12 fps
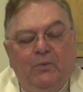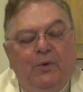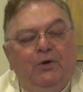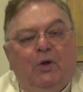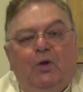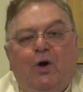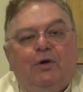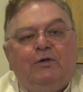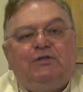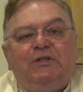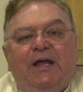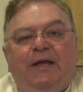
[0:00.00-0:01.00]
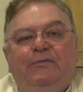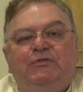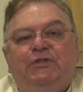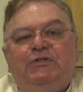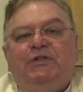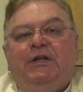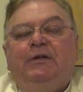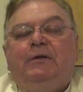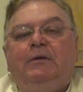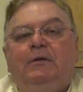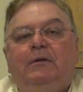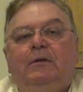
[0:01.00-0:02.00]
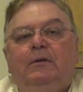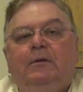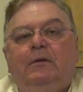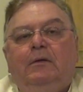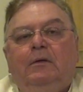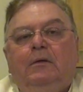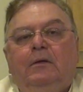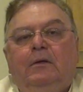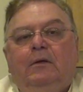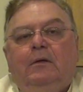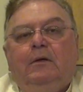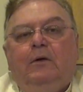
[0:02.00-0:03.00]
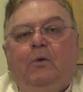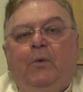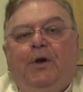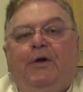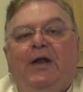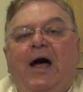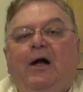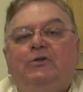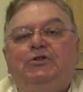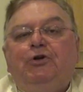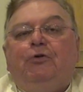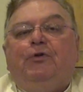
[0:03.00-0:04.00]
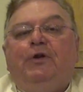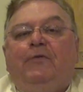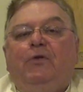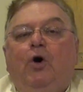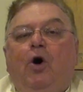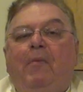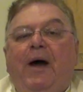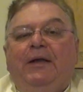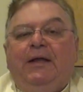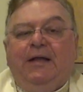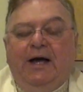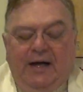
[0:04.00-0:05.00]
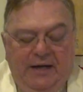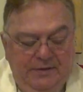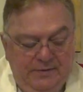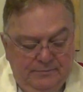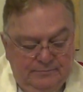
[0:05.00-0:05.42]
We're no longer slaves to sin. We are now children of the Almighty God.